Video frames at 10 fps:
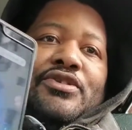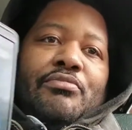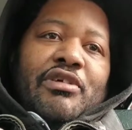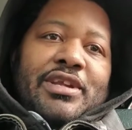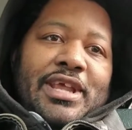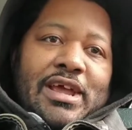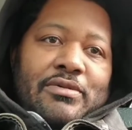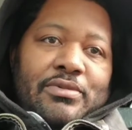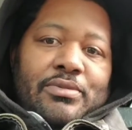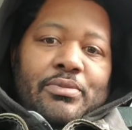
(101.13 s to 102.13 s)
to break
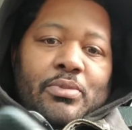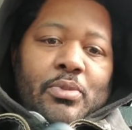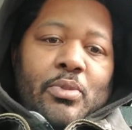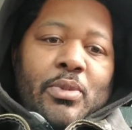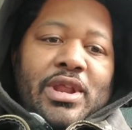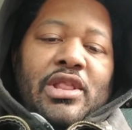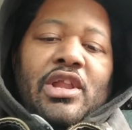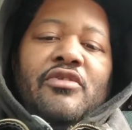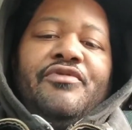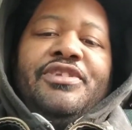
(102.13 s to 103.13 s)
down in a lot
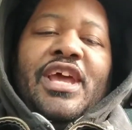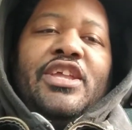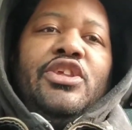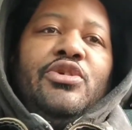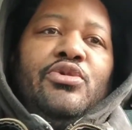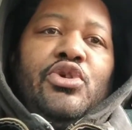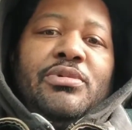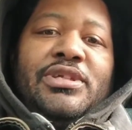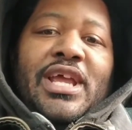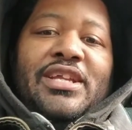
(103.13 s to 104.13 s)
of tech
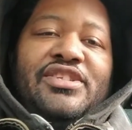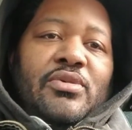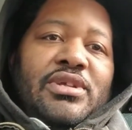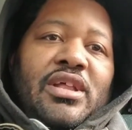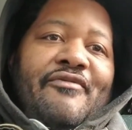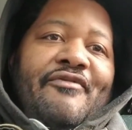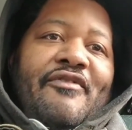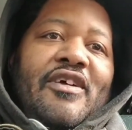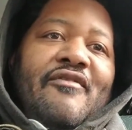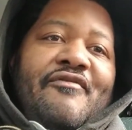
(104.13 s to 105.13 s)
YouTubers' hands. There was a
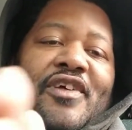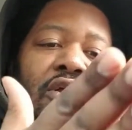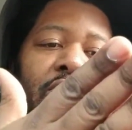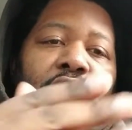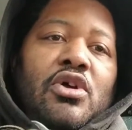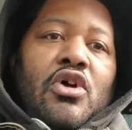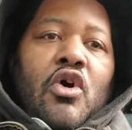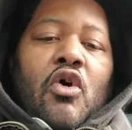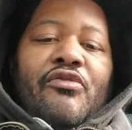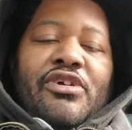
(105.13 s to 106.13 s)
film
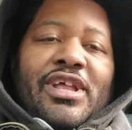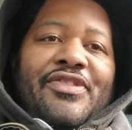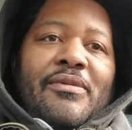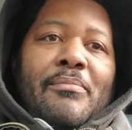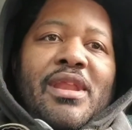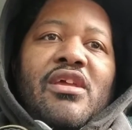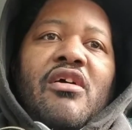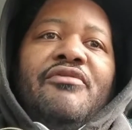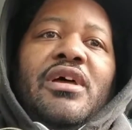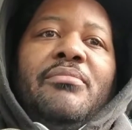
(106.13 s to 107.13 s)
over that many
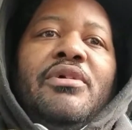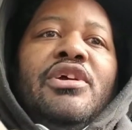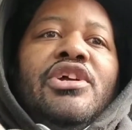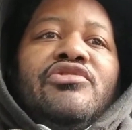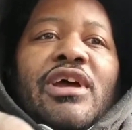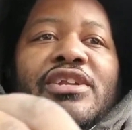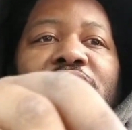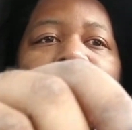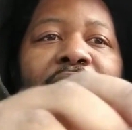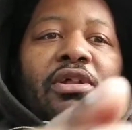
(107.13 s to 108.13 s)
of them tried to
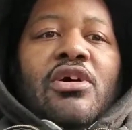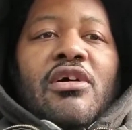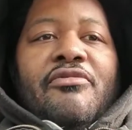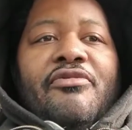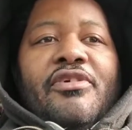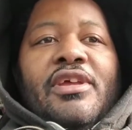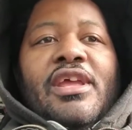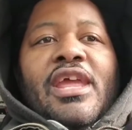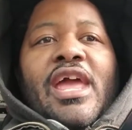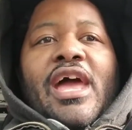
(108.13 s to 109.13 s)
peel off,
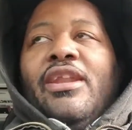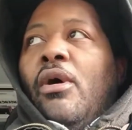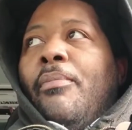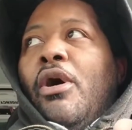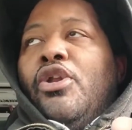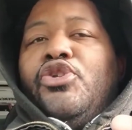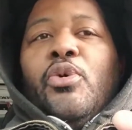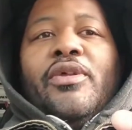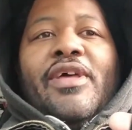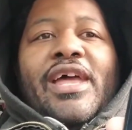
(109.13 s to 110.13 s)
and upon
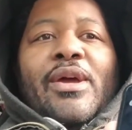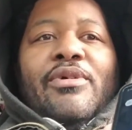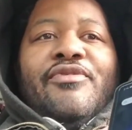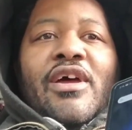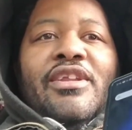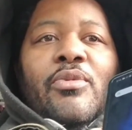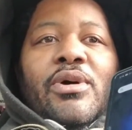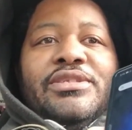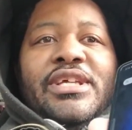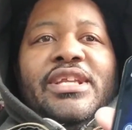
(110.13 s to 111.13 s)
doing that, it was found it
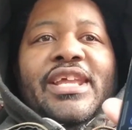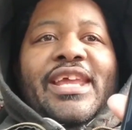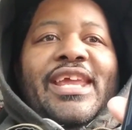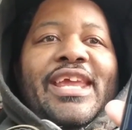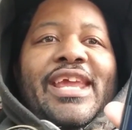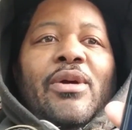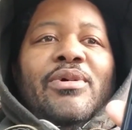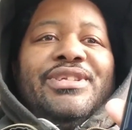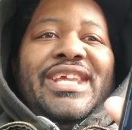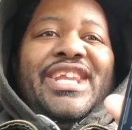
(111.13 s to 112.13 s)
was
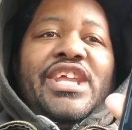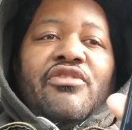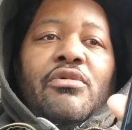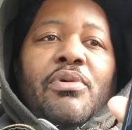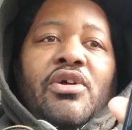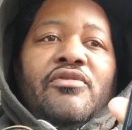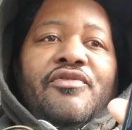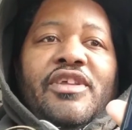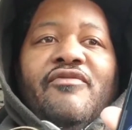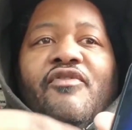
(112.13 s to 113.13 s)
an integral part of
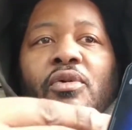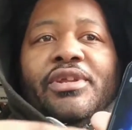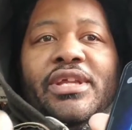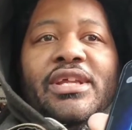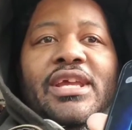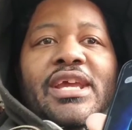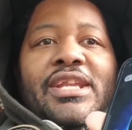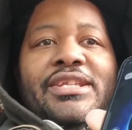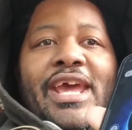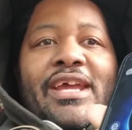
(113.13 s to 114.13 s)
the folding
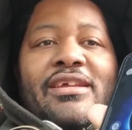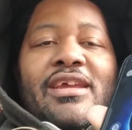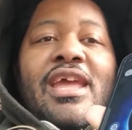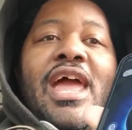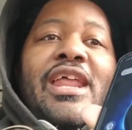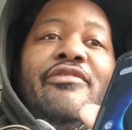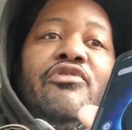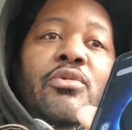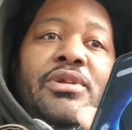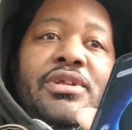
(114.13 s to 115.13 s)
tech, and it
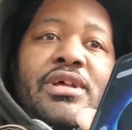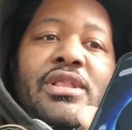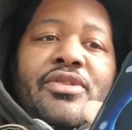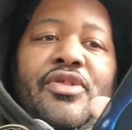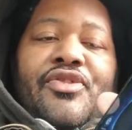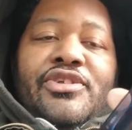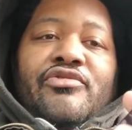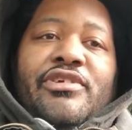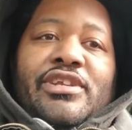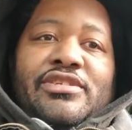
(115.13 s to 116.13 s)
ruined the
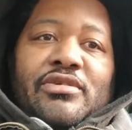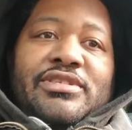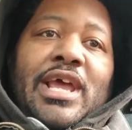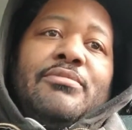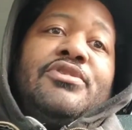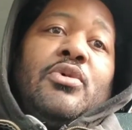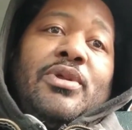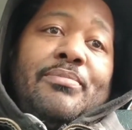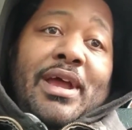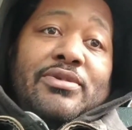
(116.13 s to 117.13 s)
screen. So Samsung
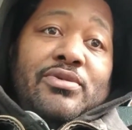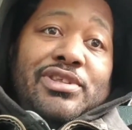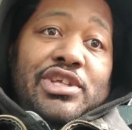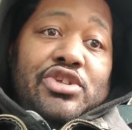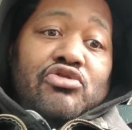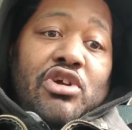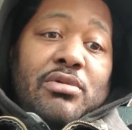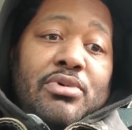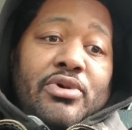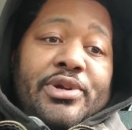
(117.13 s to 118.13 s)
went back to the drawing
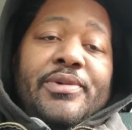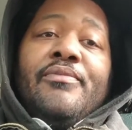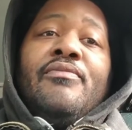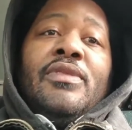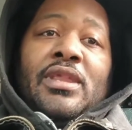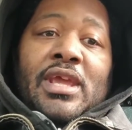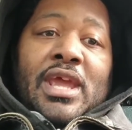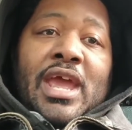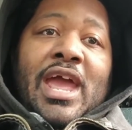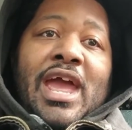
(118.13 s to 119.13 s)
board
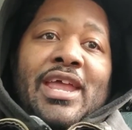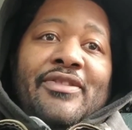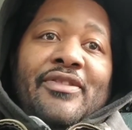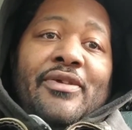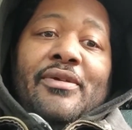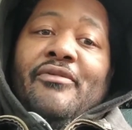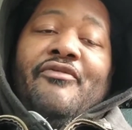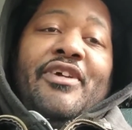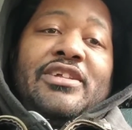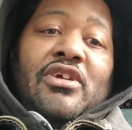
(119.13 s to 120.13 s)
and
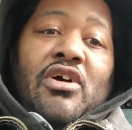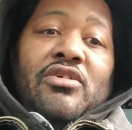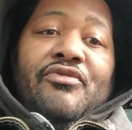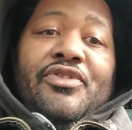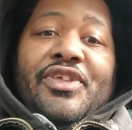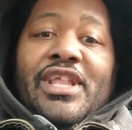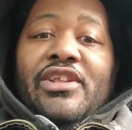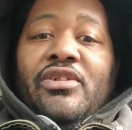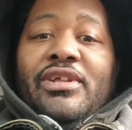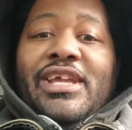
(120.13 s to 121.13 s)
fixed all of the
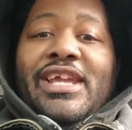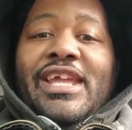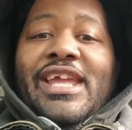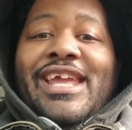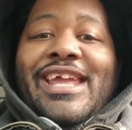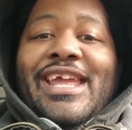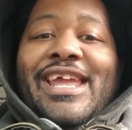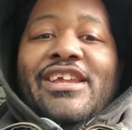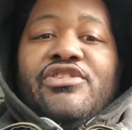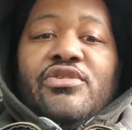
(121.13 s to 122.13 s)
little
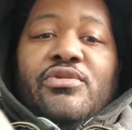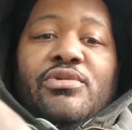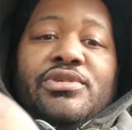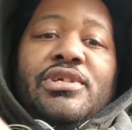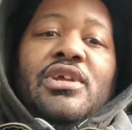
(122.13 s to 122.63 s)
issues